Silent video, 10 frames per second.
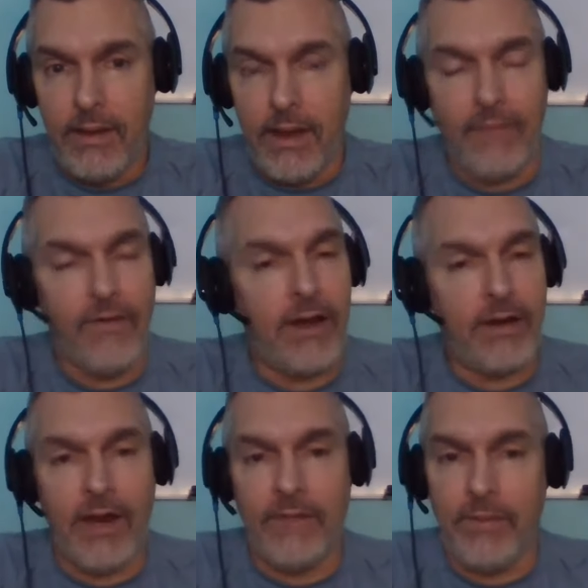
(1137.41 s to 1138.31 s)
I've
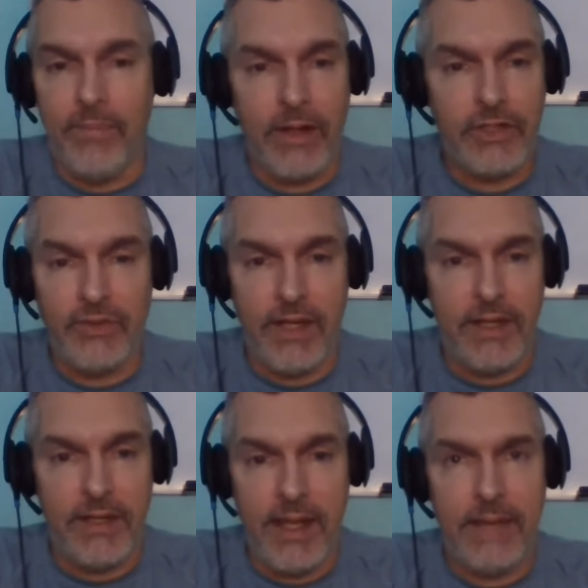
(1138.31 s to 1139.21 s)
autographed a
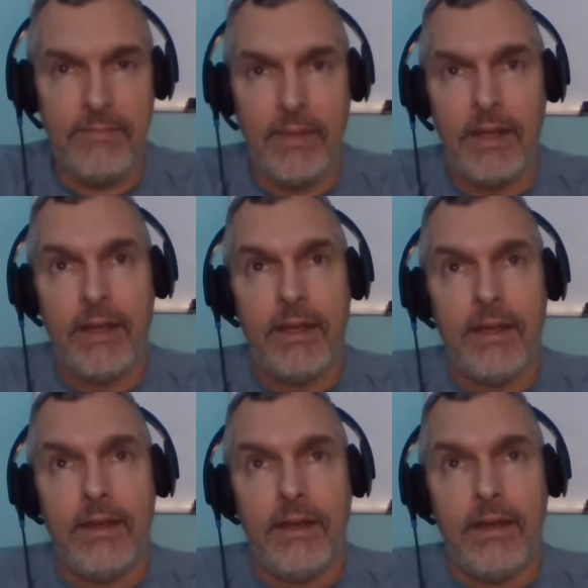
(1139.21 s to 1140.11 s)
punctuated name,
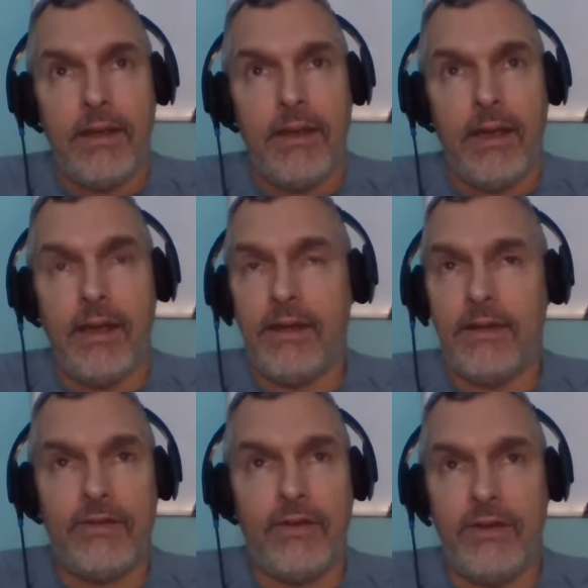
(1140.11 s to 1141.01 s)
and an
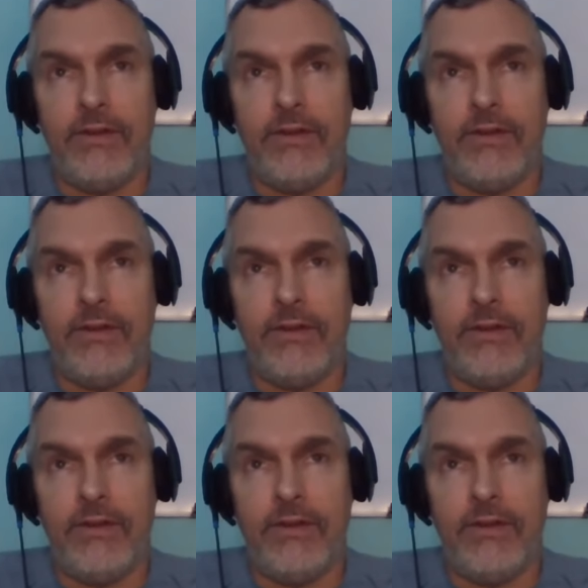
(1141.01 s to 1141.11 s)
attorney